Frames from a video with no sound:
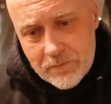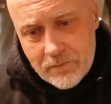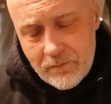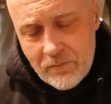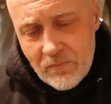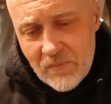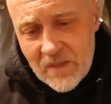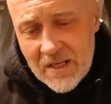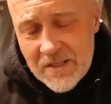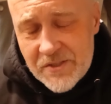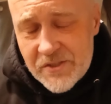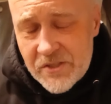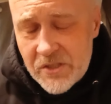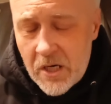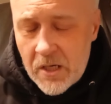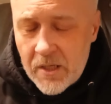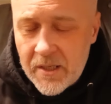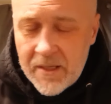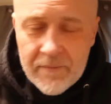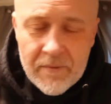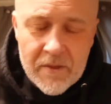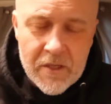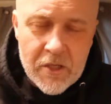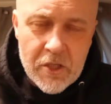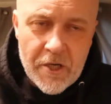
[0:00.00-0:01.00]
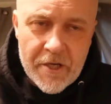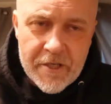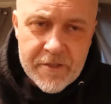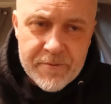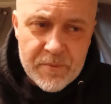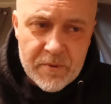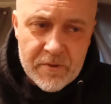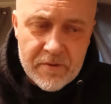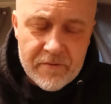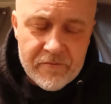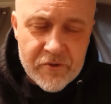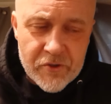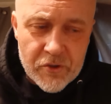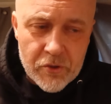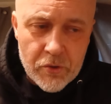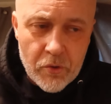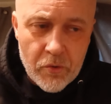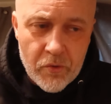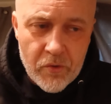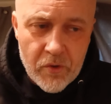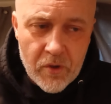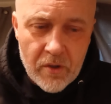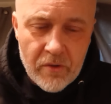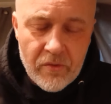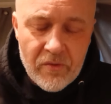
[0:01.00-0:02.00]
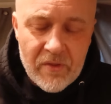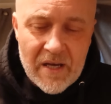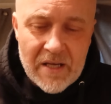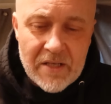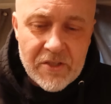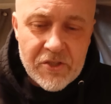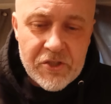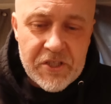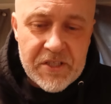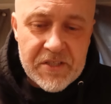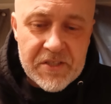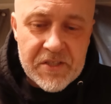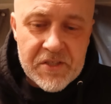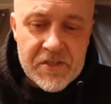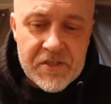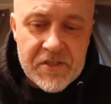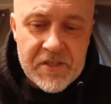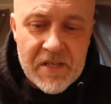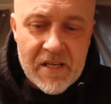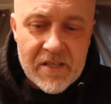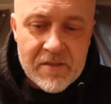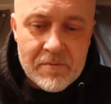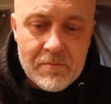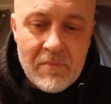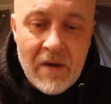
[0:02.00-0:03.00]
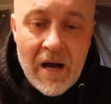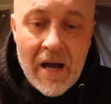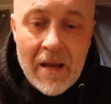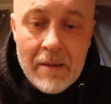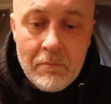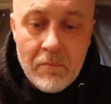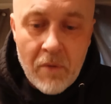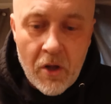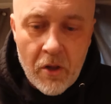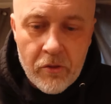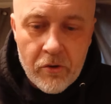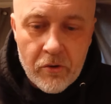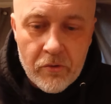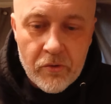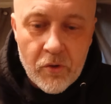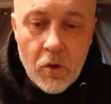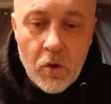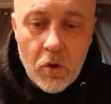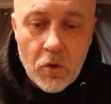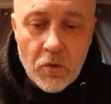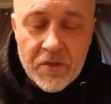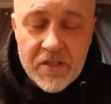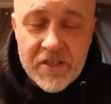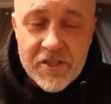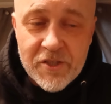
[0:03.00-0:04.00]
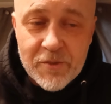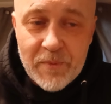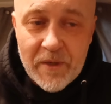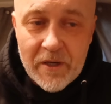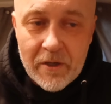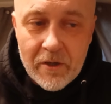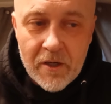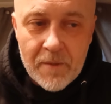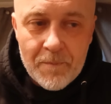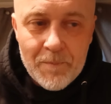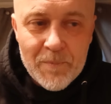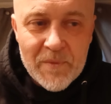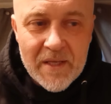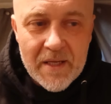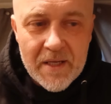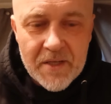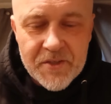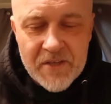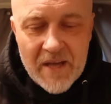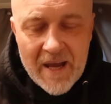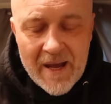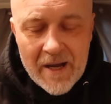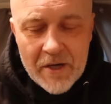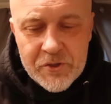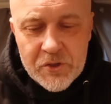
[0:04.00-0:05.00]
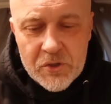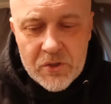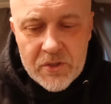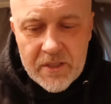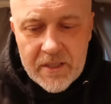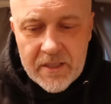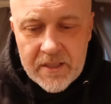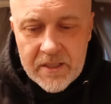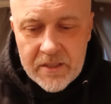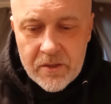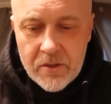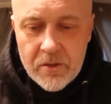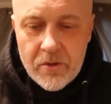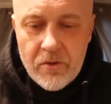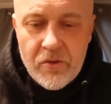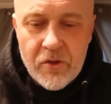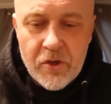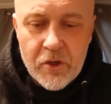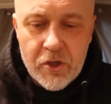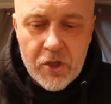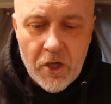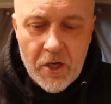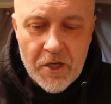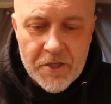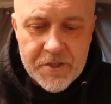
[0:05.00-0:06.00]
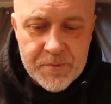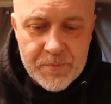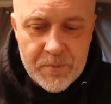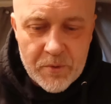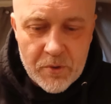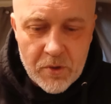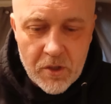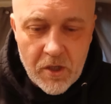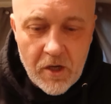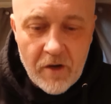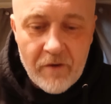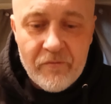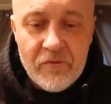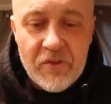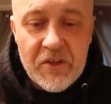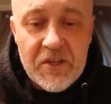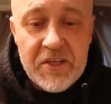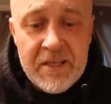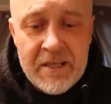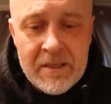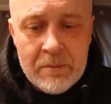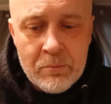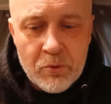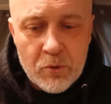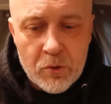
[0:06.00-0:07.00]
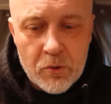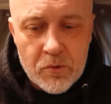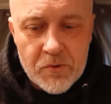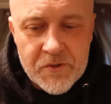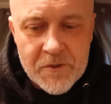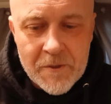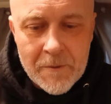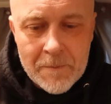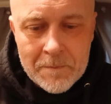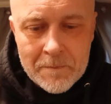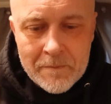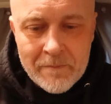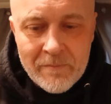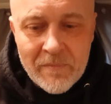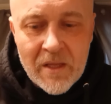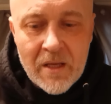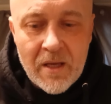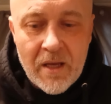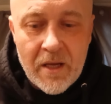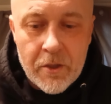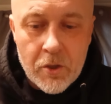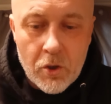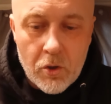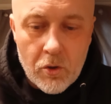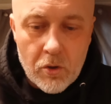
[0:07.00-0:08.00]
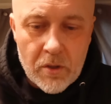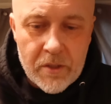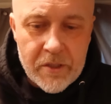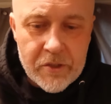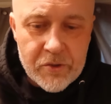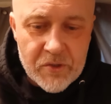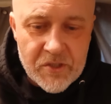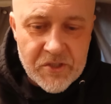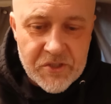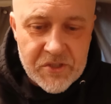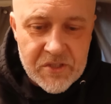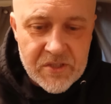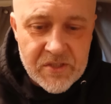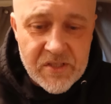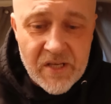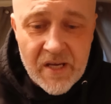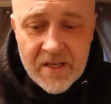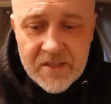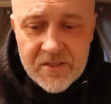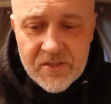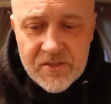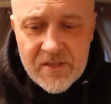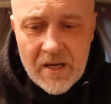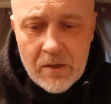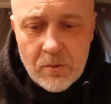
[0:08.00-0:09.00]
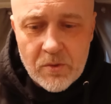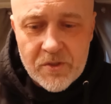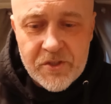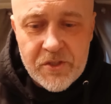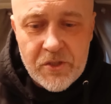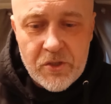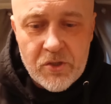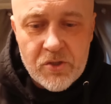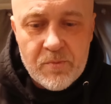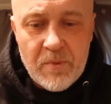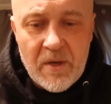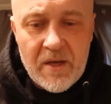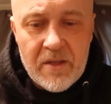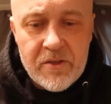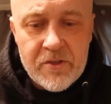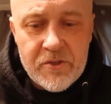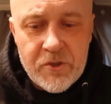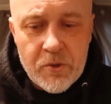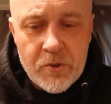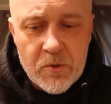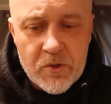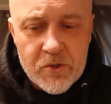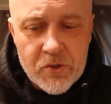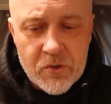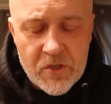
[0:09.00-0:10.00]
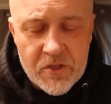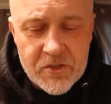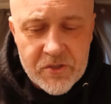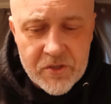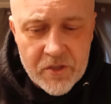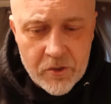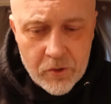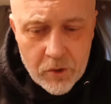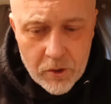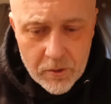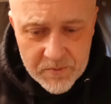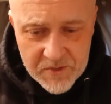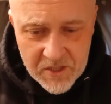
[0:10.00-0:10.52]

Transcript: It's not in the Gospel of Truth that Jesus says, "My mother, the Holy Spirit." It's actually in the Gospel of the Hebrews, an early Christian text that was used by the Jewish Christian groups.